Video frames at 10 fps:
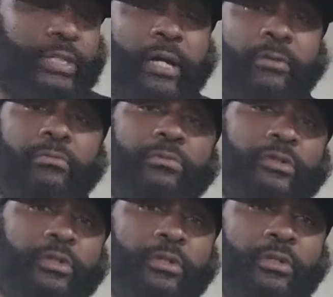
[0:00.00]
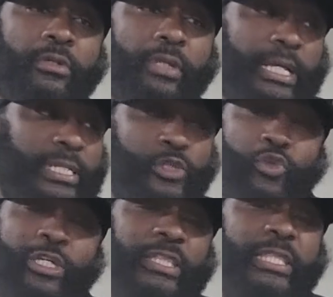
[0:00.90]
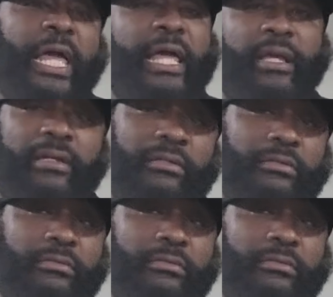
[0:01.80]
doubt. And then do your thing.